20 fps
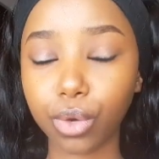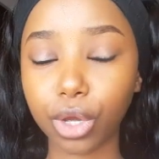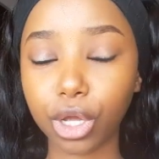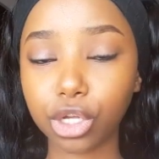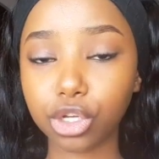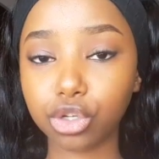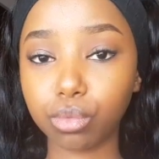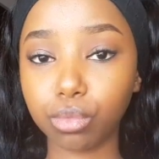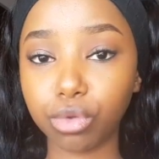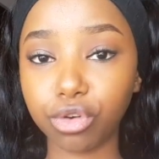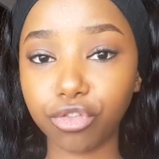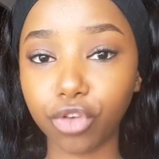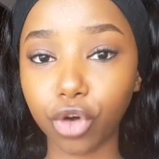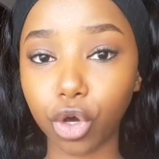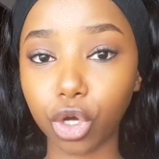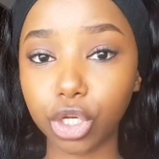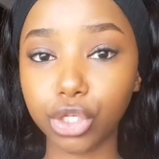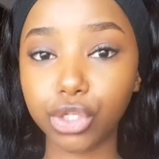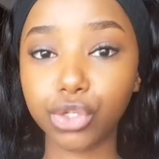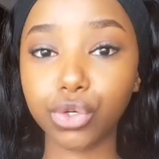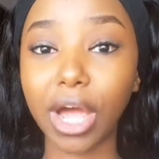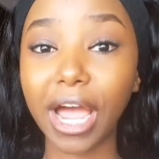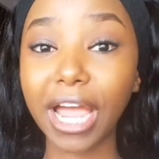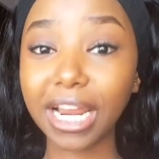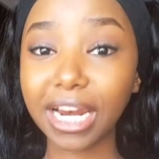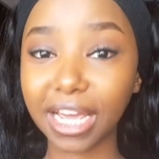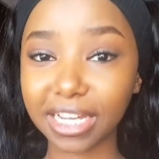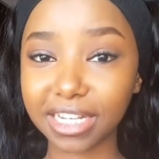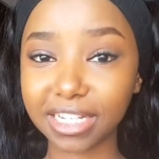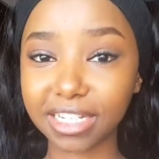we're going to move on to
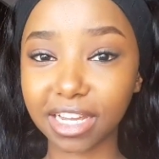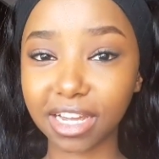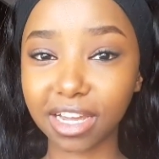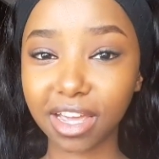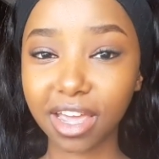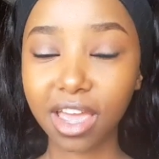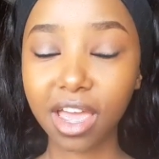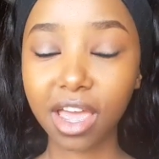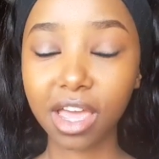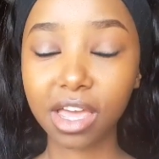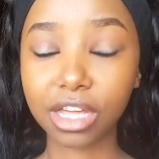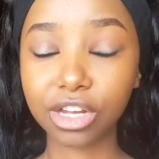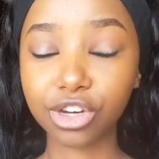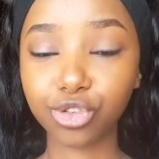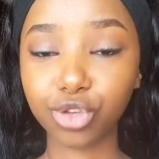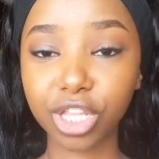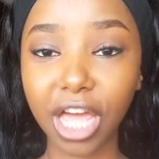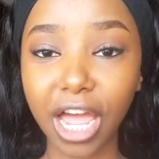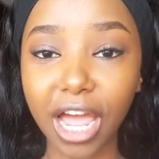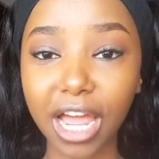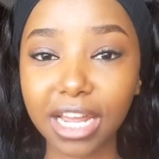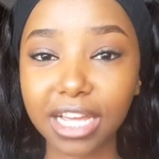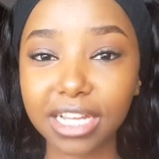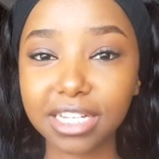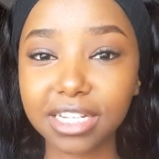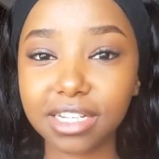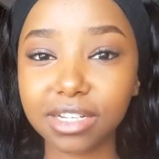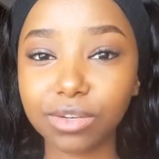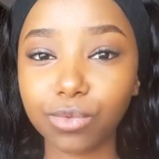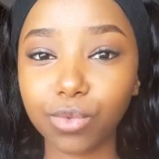highlighting. And with
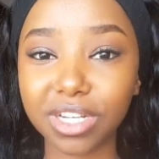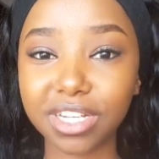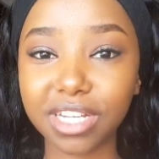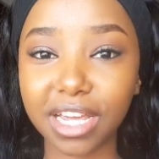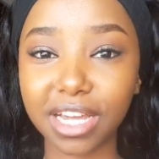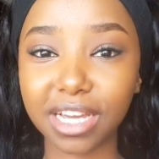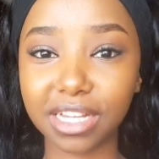highlighting, what